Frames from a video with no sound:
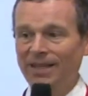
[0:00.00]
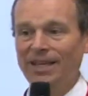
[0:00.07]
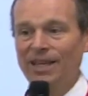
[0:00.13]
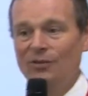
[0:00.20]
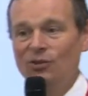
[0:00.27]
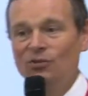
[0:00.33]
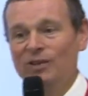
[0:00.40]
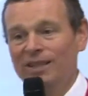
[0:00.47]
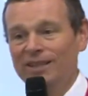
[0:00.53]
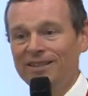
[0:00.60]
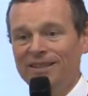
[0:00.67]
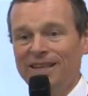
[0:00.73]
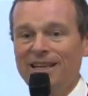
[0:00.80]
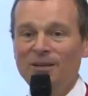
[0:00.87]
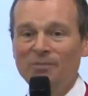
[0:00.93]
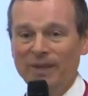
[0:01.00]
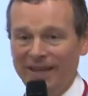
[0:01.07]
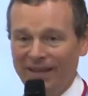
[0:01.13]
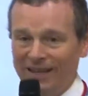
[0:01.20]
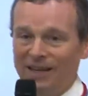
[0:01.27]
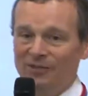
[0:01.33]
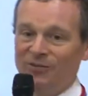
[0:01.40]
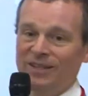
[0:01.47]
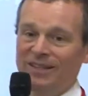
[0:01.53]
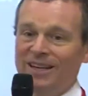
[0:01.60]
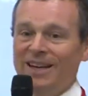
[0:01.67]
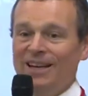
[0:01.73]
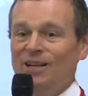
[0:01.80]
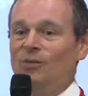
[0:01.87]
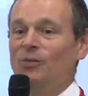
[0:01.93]
If you read the Daily Mail every
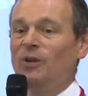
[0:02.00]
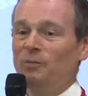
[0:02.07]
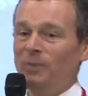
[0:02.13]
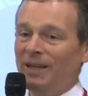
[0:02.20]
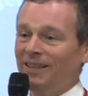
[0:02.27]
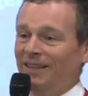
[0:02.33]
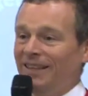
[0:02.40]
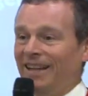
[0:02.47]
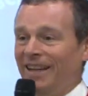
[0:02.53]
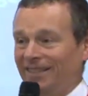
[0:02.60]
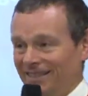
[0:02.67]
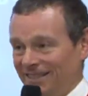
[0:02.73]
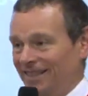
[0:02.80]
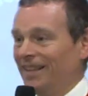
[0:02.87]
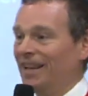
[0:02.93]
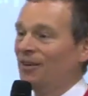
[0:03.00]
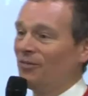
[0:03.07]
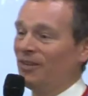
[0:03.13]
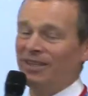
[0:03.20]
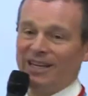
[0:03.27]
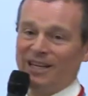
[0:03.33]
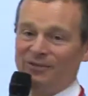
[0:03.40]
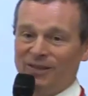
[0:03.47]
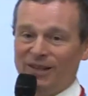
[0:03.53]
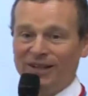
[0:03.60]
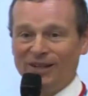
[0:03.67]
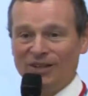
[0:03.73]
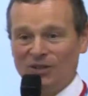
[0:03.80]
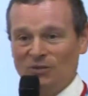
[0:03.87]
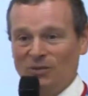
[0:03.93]
day, we've beaten cancer every day for the
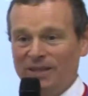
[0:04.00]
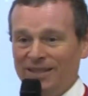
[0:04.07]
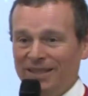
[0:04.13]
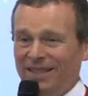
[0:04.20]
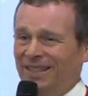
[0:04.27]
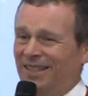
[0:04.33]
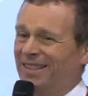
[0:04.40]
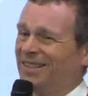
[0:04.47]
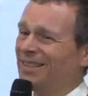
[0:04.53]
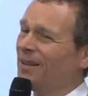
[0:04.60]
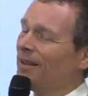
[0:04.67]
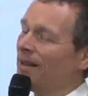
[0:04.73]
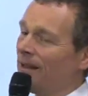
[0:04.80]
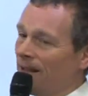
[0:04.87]
last 20 years.